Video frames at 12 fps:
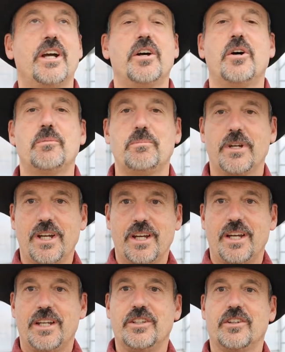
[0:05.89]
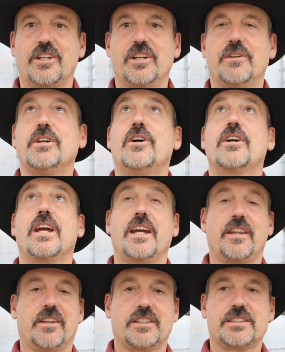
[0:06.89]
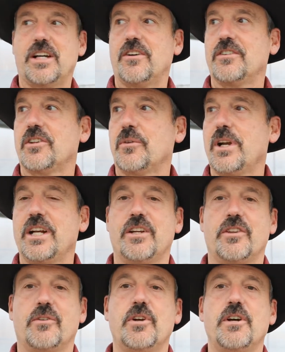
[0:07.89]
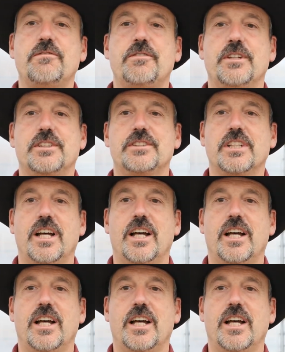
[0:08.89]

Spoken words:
I hope you can hear me okay. The sound of the rain on the roof is